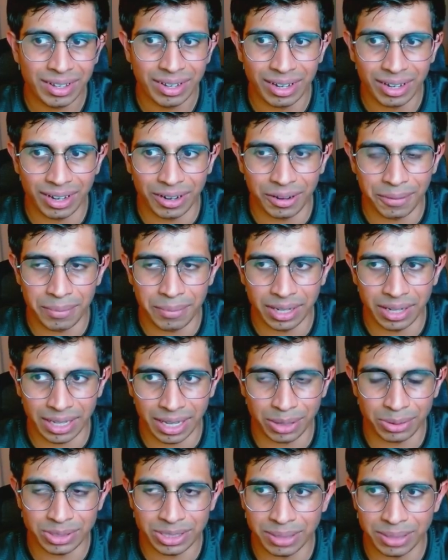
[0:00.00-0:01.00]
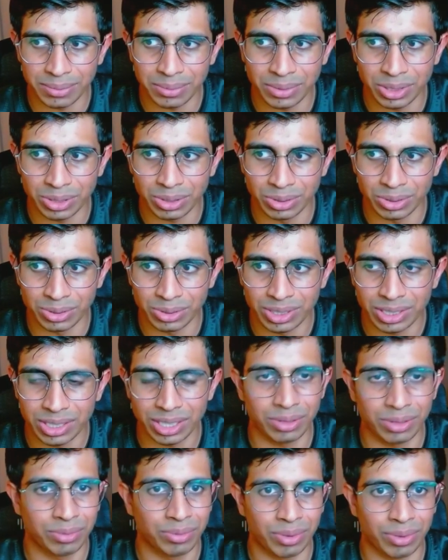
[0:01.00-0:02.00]
um, allows them to
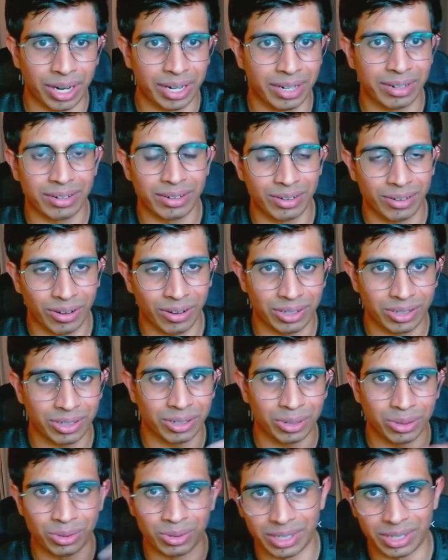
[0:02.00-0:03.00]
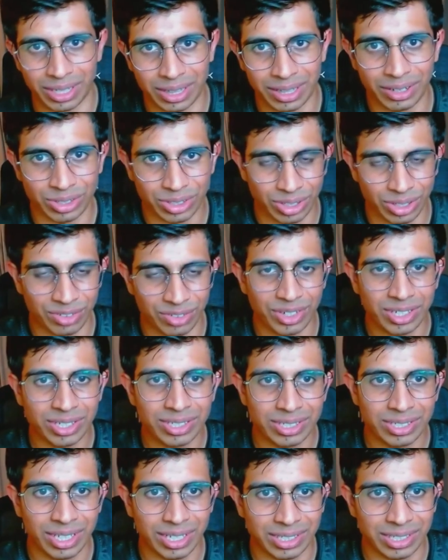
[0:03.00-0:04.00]
still run all the code in their
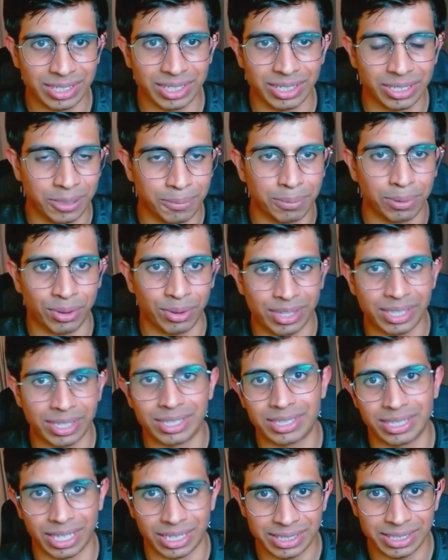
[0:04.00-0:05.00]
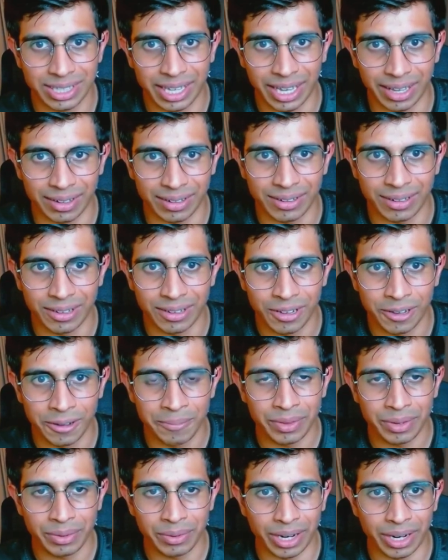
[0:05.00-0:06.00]
servers and still deploy this at scale.
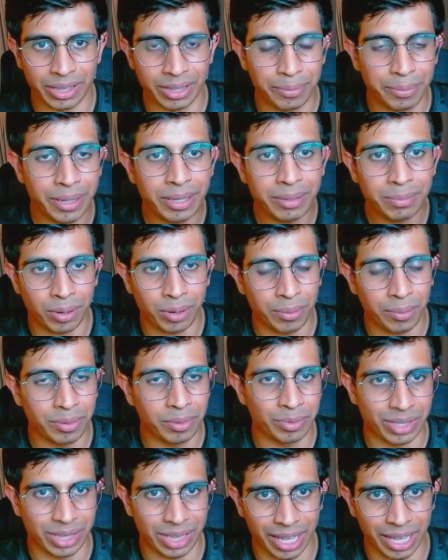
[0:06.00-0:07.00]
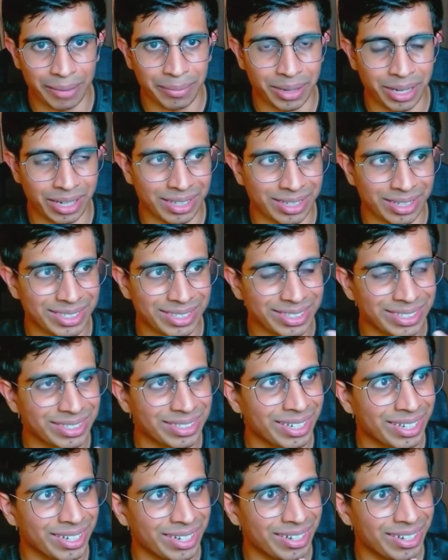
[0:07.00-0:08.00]
Right. The big problem with Llama is
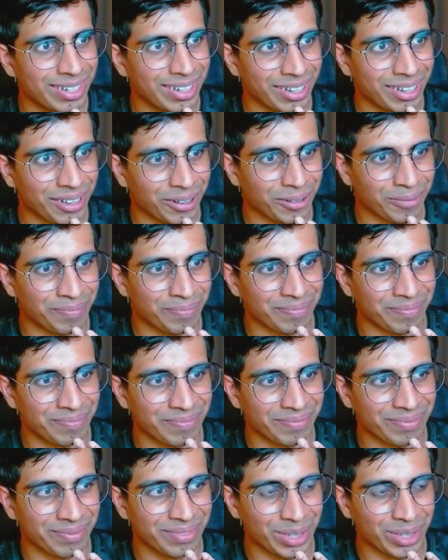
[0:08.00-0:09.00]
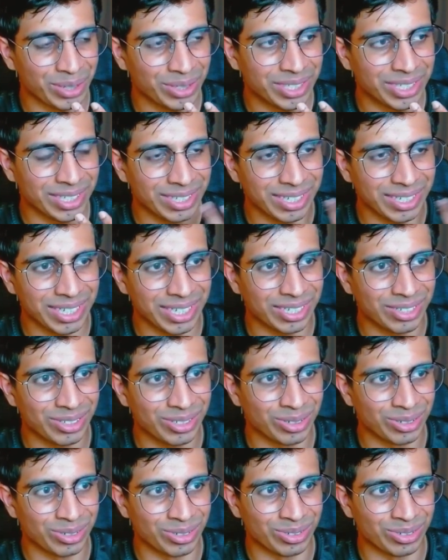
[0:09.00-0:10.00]
um, you still need
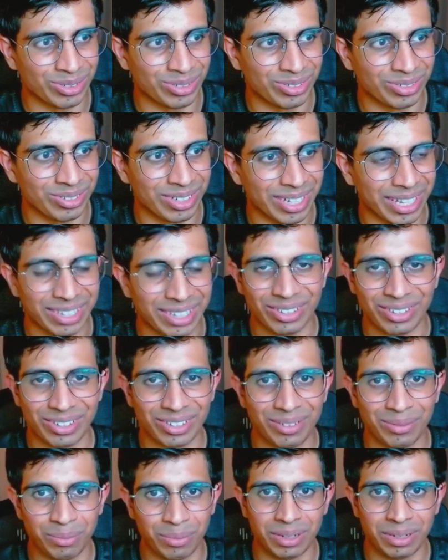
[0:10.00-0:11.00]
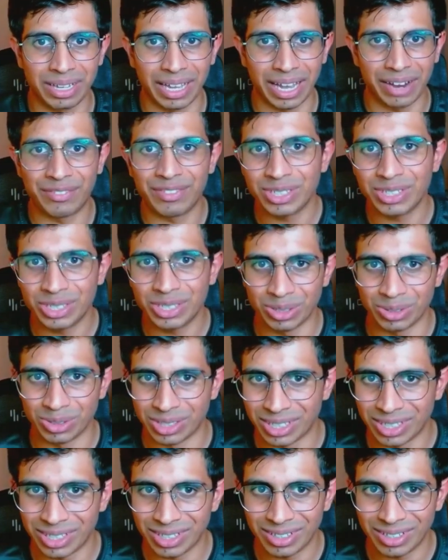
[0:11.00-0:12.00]
to like the average
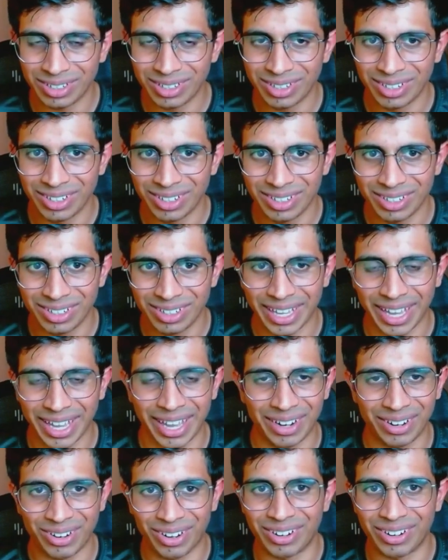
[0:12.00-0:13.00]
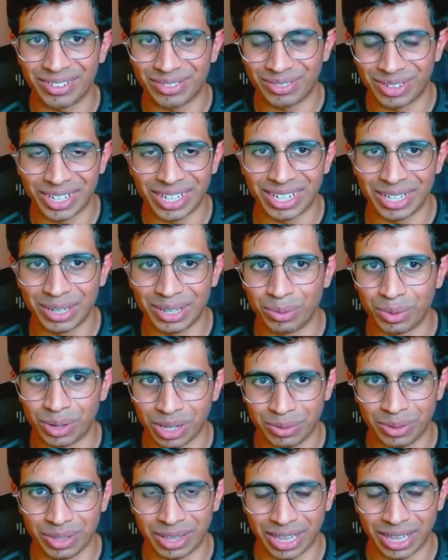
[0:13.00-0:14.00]
user cannot really
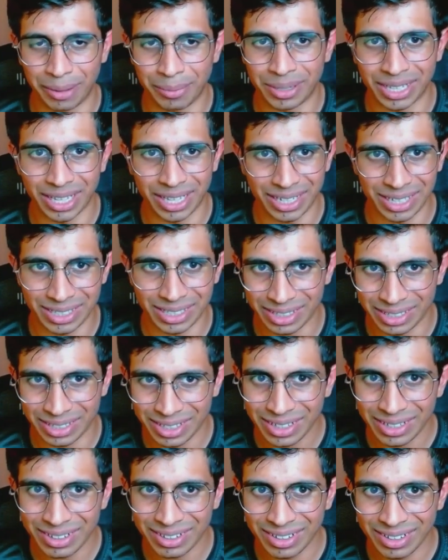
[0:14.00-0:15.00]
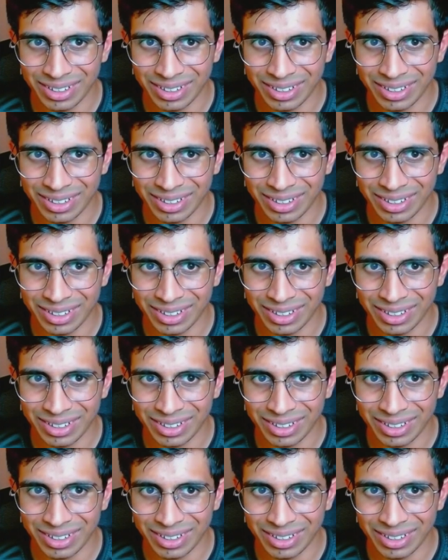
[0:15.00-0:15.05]
work with Llama that easily.